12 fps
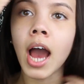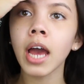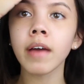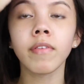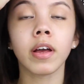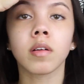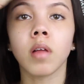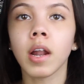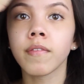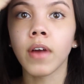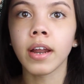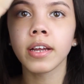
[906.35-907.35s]
I have like a lot
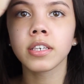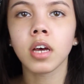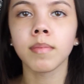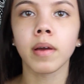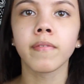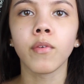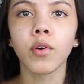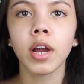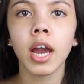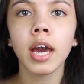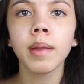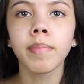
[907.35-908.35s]
of redness on my
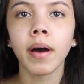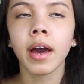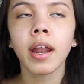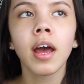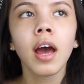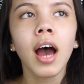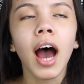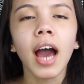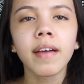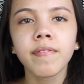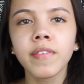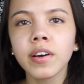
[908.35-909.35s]
forehead, but
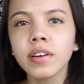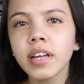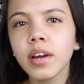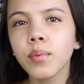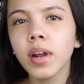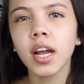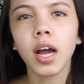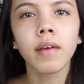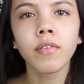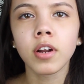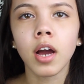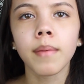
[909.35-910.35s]
I feel like when I
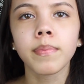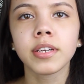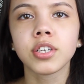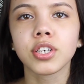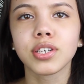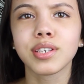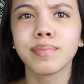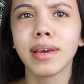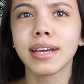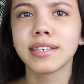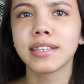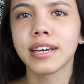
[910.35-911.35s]
cover it up, it just
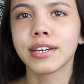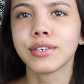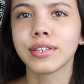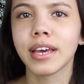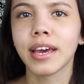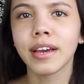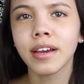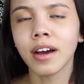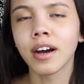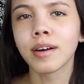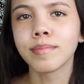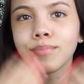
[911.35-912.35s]
makes things like
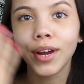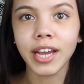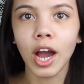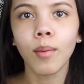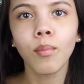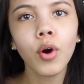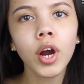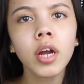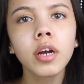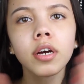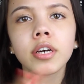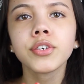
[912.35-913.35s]
break out more.